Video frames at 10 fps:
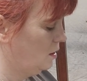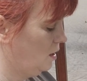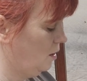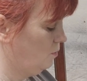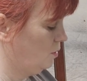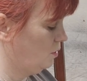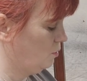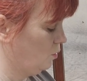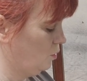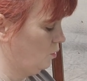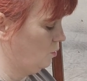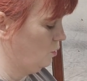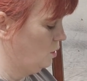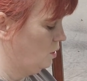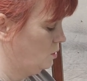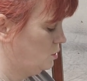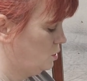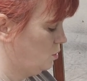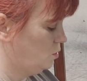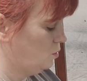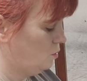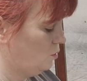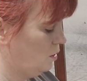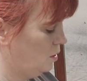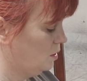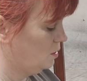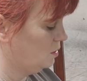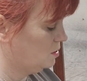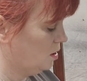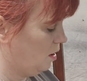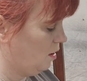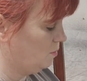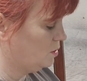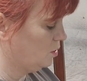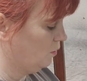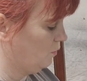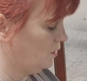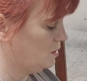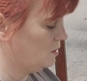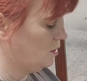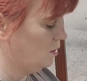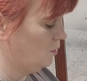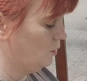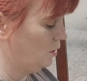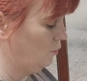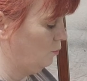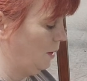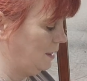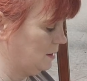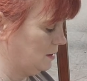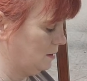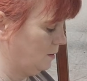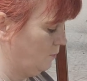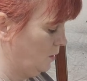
come through to the top surface when you've painted.